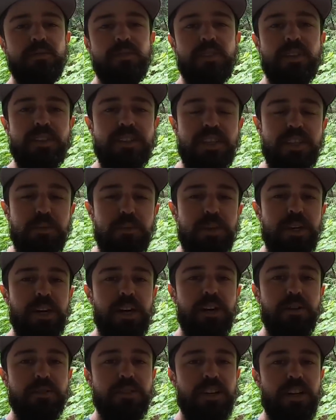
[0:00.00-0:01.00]
The
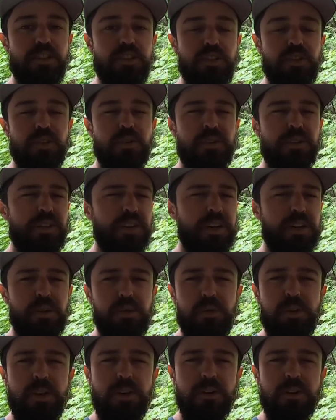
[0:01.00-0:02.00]
TPI was actually only like
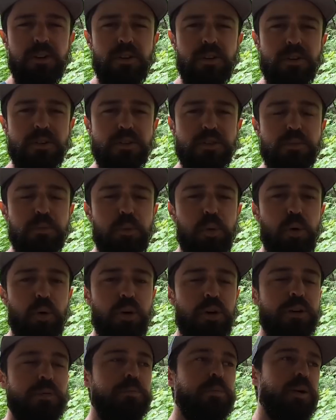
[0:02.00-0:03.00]
$300
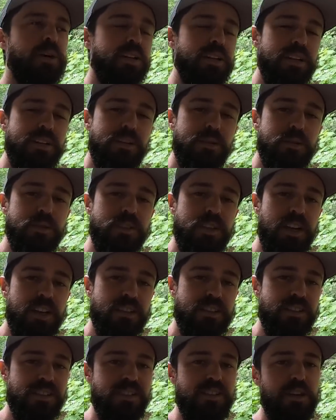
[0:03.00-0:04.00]
more, but it was the
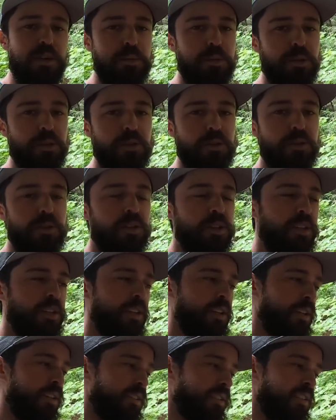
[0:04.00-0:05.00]
XCW.
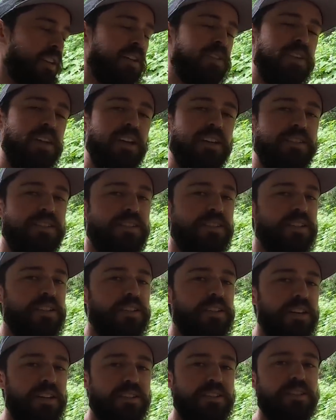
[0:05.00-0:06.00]
It's not the
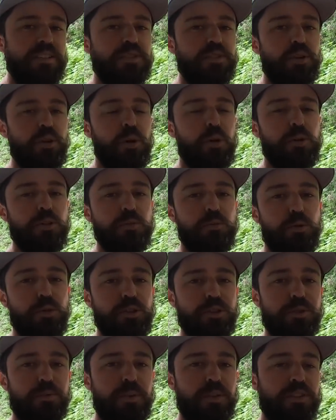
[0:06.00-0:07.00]
XC. The XCs are always more
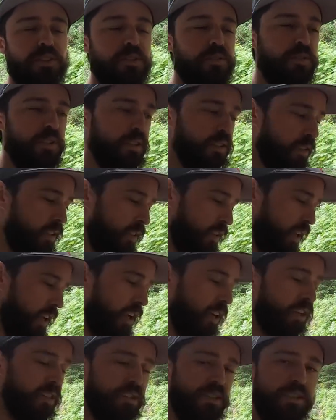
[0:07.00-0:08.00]
expensive because it
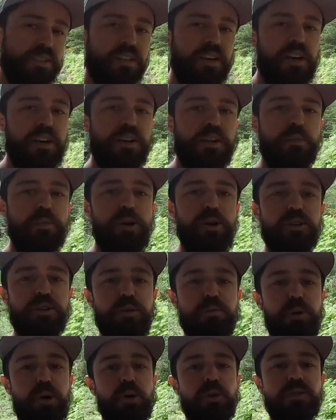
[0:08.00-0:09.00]
has kind of the better
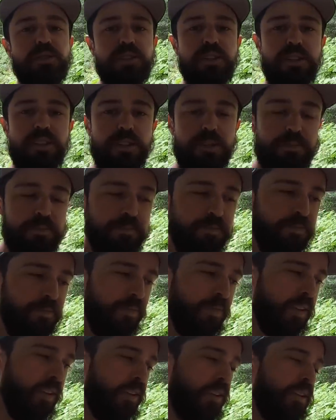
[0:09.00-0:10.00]
components on it.
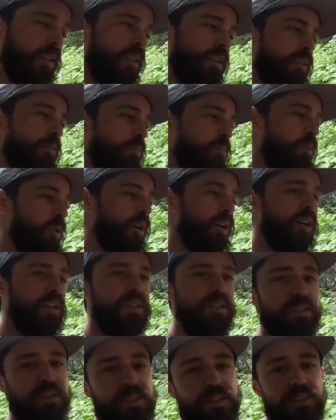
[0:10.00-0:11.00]

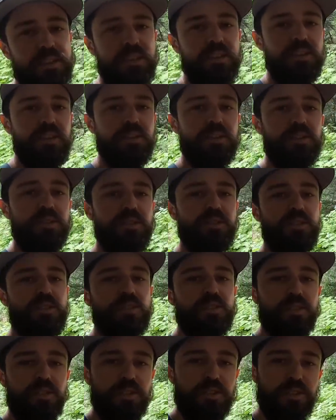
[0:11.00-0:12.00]
But you know, there's
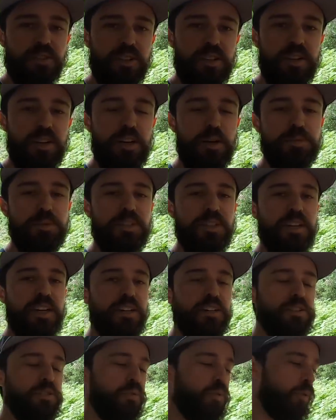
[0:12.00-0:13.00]
ups and
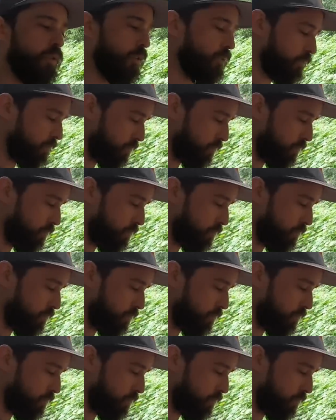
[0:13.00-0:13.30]
downs for it.